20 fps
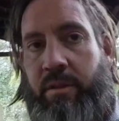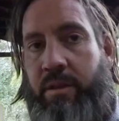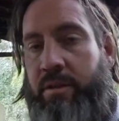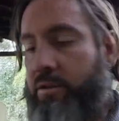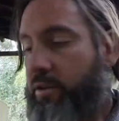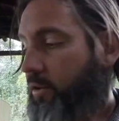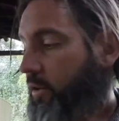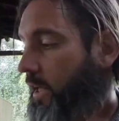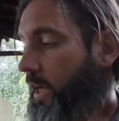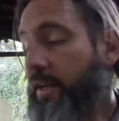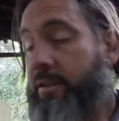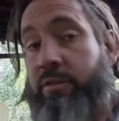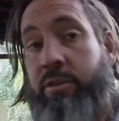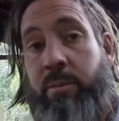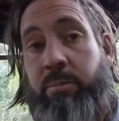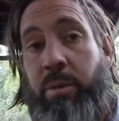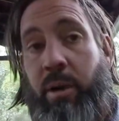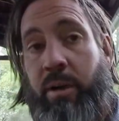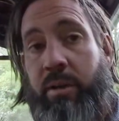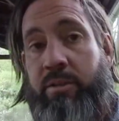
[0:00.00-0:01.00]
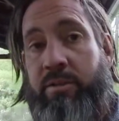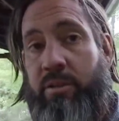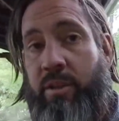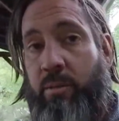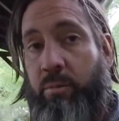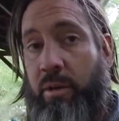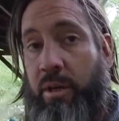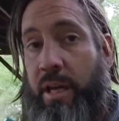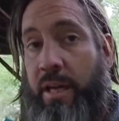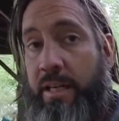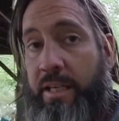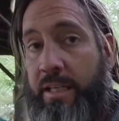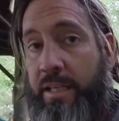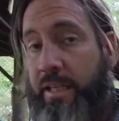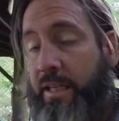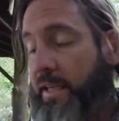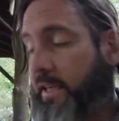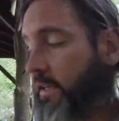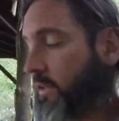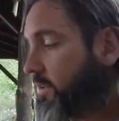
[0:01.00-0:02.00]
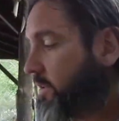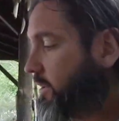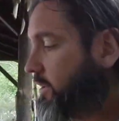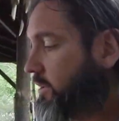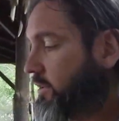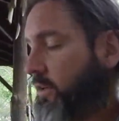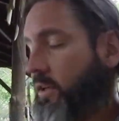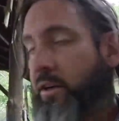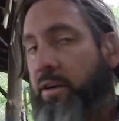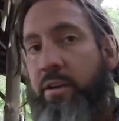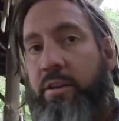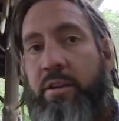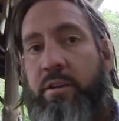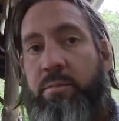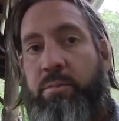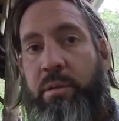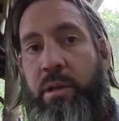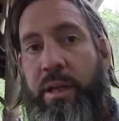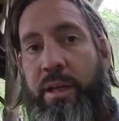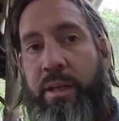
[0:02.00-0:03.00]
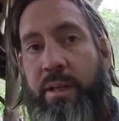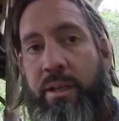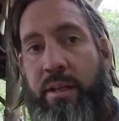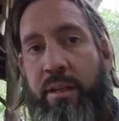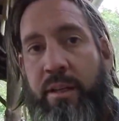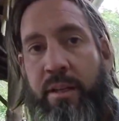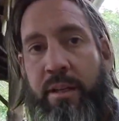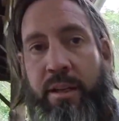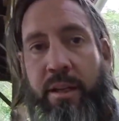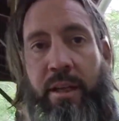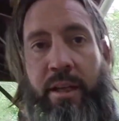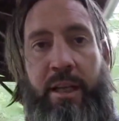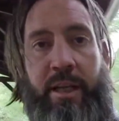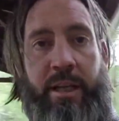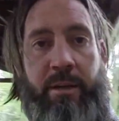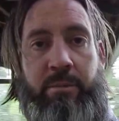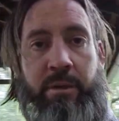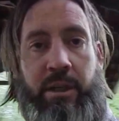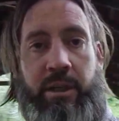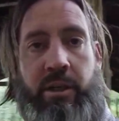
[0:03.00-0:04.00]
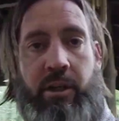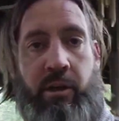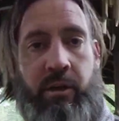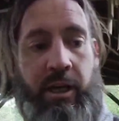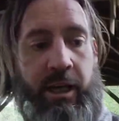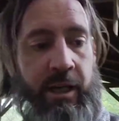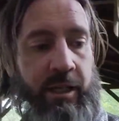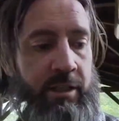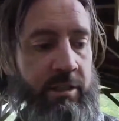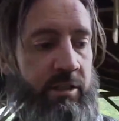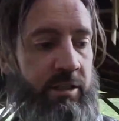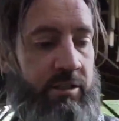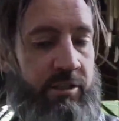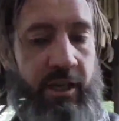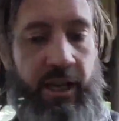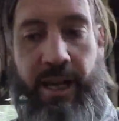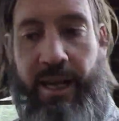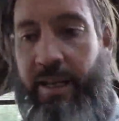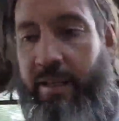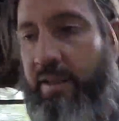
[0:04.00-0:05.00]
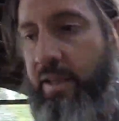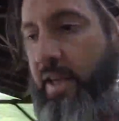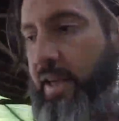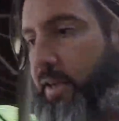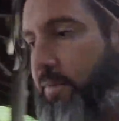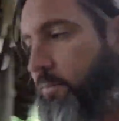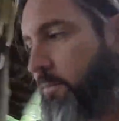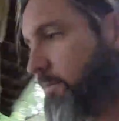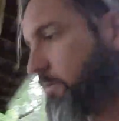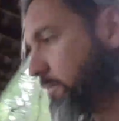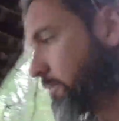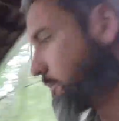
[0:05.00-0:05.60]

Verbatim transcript: So the extra parts that we're not going to eat are here on this plate, and I'm going to go ahead and just add them